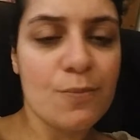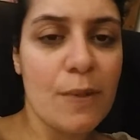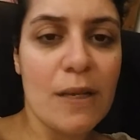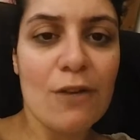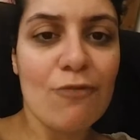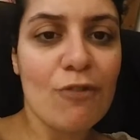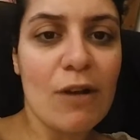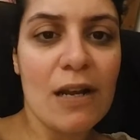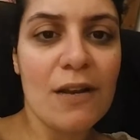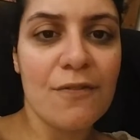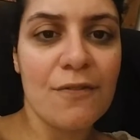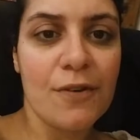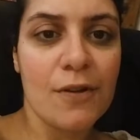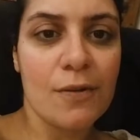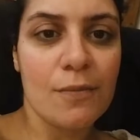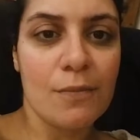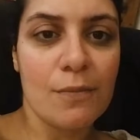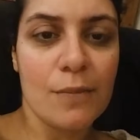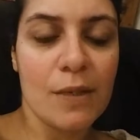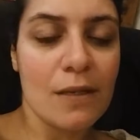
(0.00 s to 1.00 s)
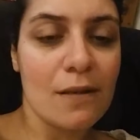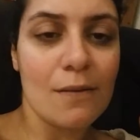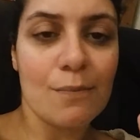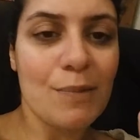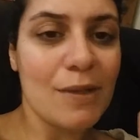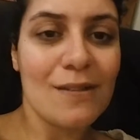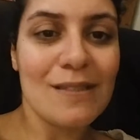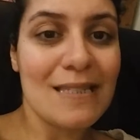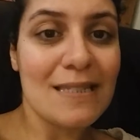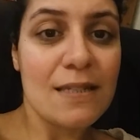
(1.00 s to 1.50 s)
as being relevant
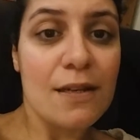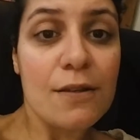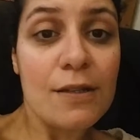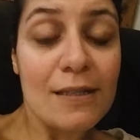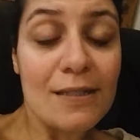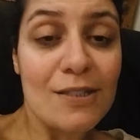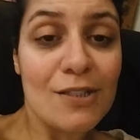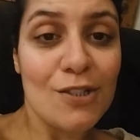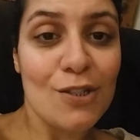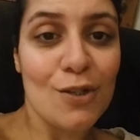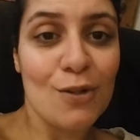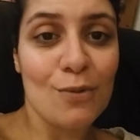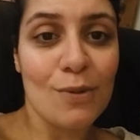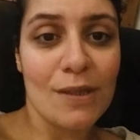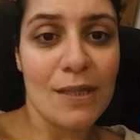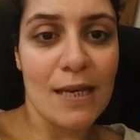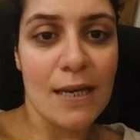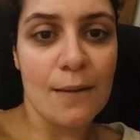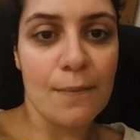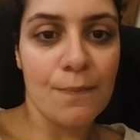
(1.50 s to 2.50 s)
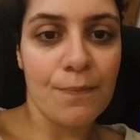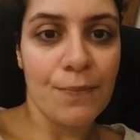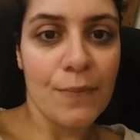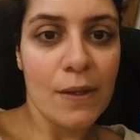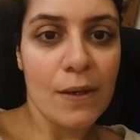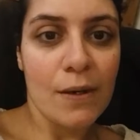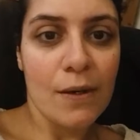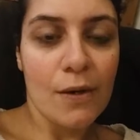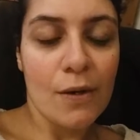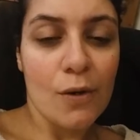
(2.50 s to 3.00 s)
because it's nothing to do with them.
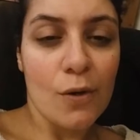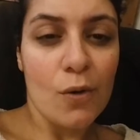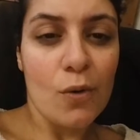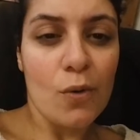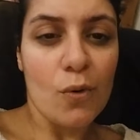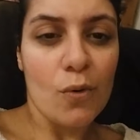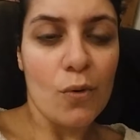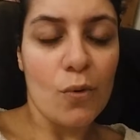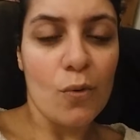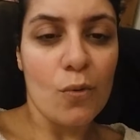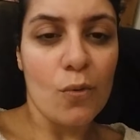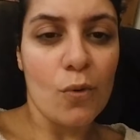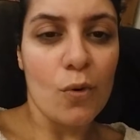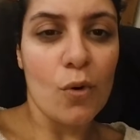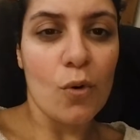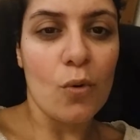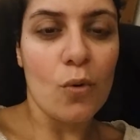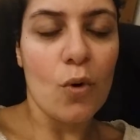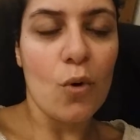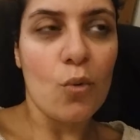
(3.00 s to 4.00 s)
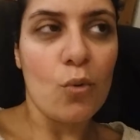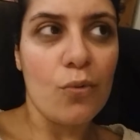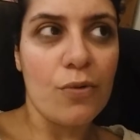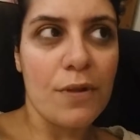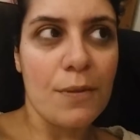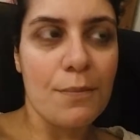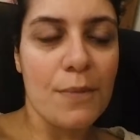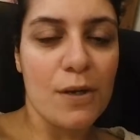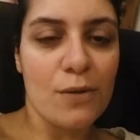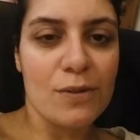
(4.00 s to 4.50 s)
All
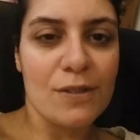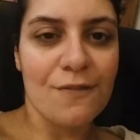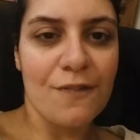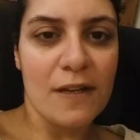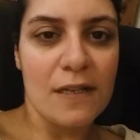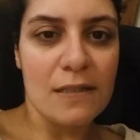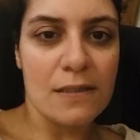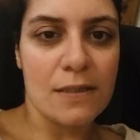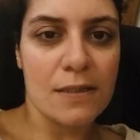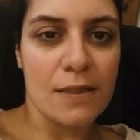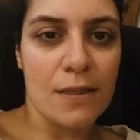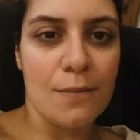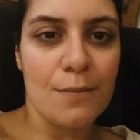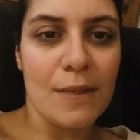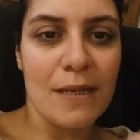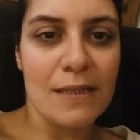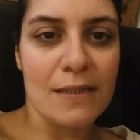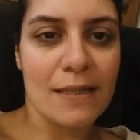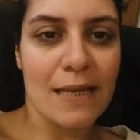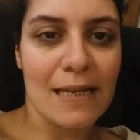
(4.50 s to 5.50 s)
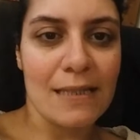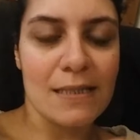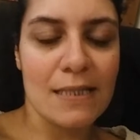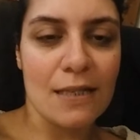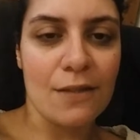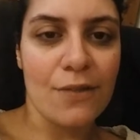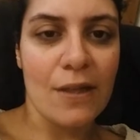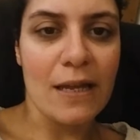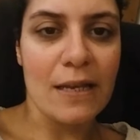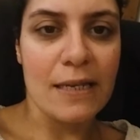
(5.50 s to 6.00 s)
that motivates them is
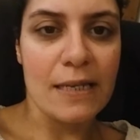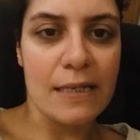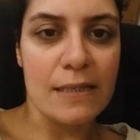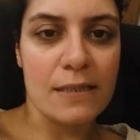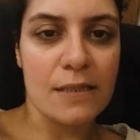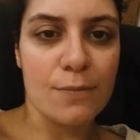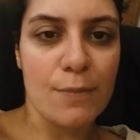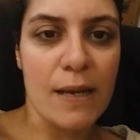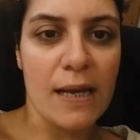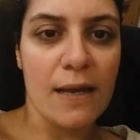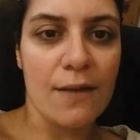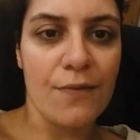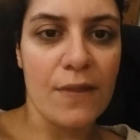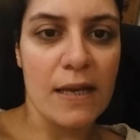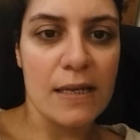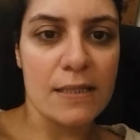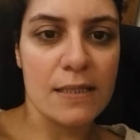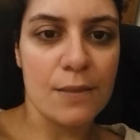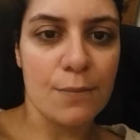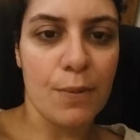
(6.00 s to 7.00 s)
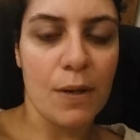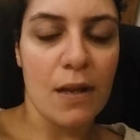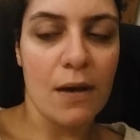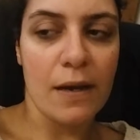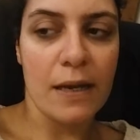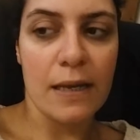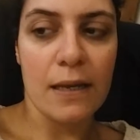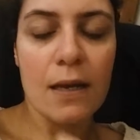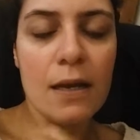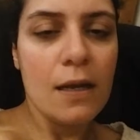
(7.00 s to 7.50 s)
getting their needs met and their
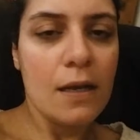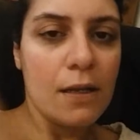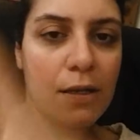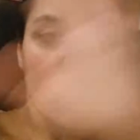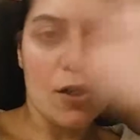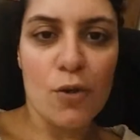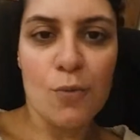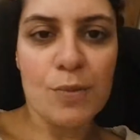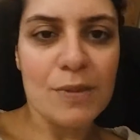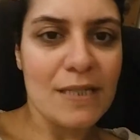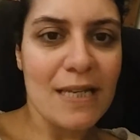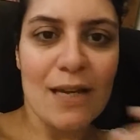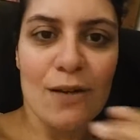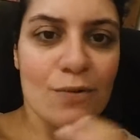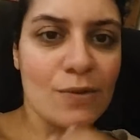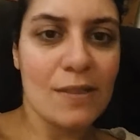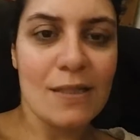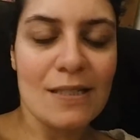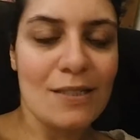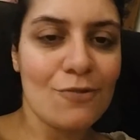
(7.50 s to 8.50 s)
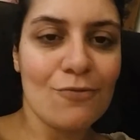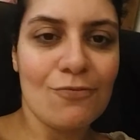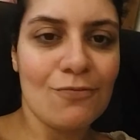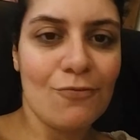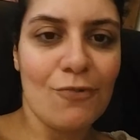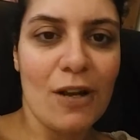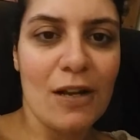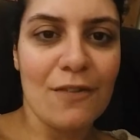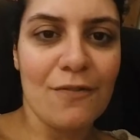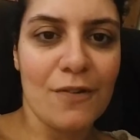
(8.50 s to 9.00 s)
supply. Nobody else is
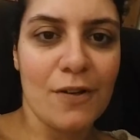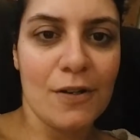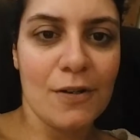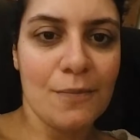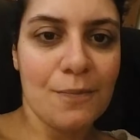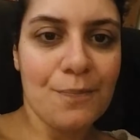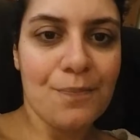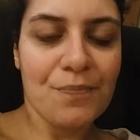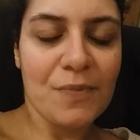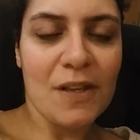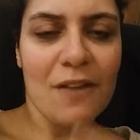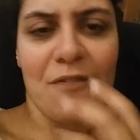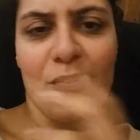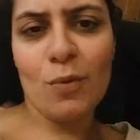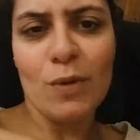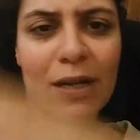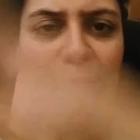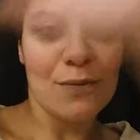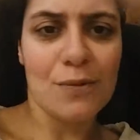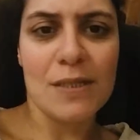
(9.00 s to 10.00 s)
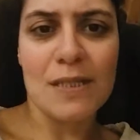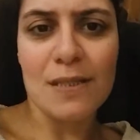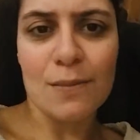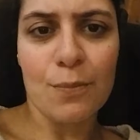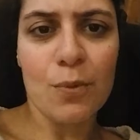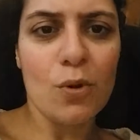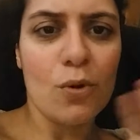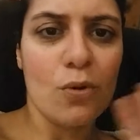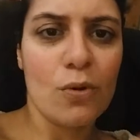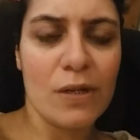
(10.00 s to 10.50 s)
relevant. Everyone else is a
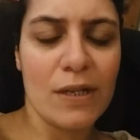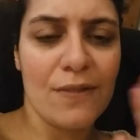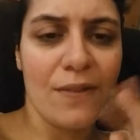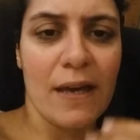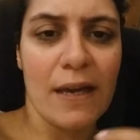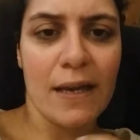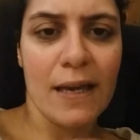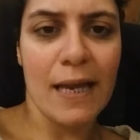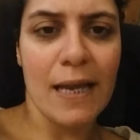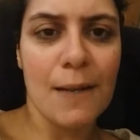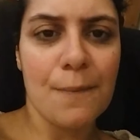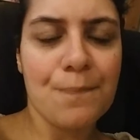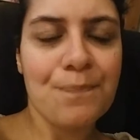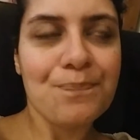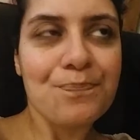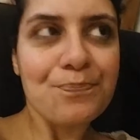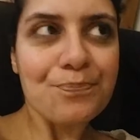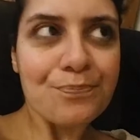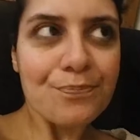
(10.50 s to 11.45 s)
pawn in that game.